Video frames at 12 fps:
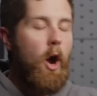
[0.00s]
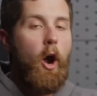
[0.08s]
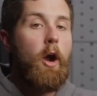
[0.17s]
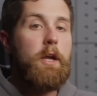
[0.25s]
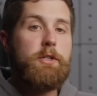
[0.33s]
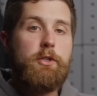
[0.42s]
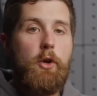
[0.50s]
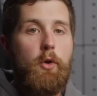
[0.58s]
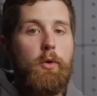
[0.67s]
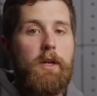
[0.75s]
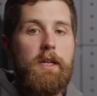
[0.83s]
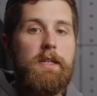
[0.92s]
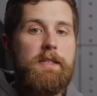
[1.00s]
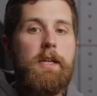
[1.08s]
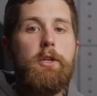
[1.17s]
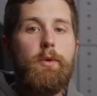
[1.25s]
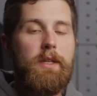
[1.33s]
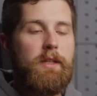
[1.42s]
All right, so
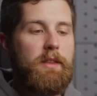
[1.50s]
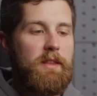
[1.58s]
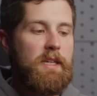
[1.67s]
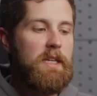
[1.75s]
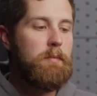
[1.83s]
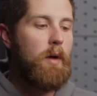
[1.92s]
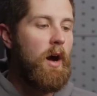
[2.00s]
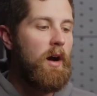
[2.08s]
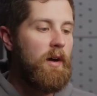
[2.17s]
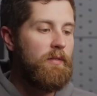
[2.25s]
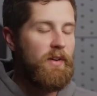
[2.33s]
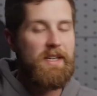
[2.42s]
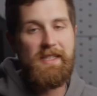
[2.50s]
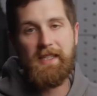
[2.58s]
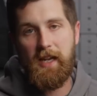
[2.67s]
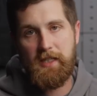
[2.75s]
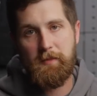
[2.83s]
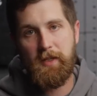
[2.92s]
continuing the theme of
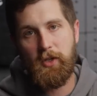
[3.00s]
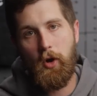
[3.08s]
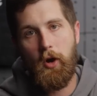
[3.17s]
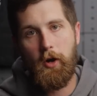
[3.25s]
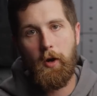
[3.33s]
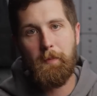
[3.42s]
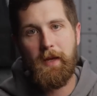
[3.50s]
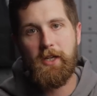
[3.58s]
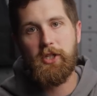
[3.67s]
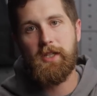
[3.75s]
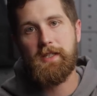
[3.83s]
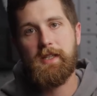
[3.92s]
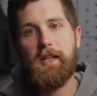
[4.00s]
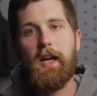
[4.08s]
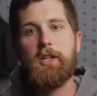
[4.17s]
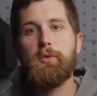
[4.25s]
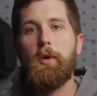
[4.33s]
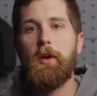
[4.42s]
assessment on our patients, the
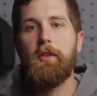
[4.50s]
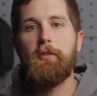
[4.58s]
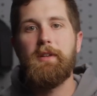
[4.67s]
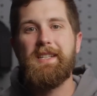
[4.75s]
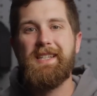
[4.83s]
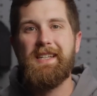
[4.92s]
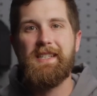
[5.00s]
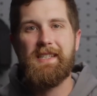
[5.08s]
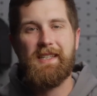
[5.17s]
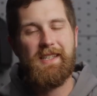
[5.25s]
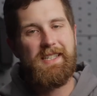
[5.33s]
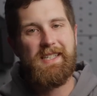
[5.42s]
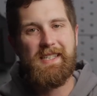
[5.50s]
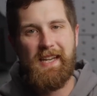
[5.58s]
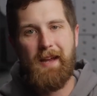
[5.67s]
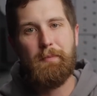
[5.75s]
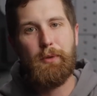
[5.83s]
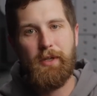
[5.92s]
next one on the list is the
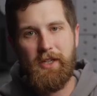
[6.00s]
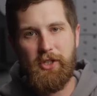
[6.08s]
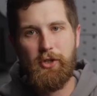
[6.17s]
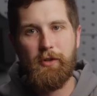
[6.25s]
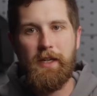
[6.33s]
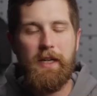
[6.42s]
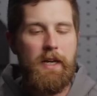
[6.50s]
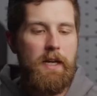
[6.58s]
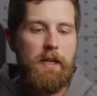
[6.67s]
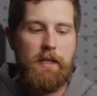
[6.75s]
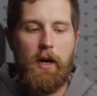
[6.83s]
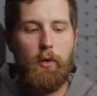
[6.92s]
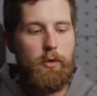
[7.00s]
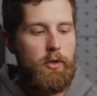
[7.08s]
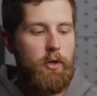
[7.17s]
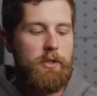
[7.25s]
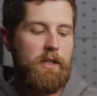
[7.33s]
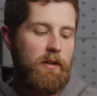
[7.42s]
sample history. Now,
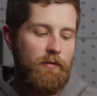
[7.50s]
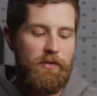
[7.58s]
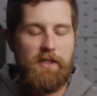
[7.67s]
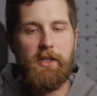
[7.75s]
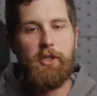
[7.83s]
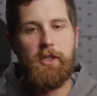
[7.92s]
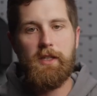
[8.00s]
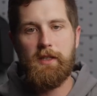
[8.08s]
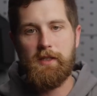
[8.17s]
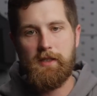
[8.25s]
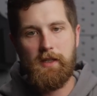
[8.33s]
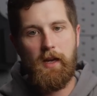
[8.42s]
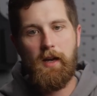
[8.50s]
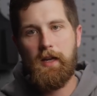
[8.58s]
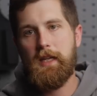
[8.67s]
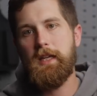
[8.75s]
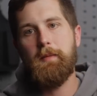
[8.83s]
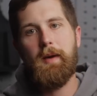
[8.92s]
nursing, physicians, uh,
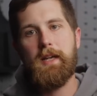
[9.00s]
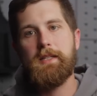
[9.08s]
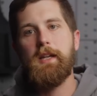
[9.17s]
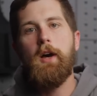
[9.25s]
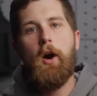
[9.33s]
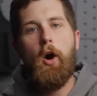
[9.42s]
E M S,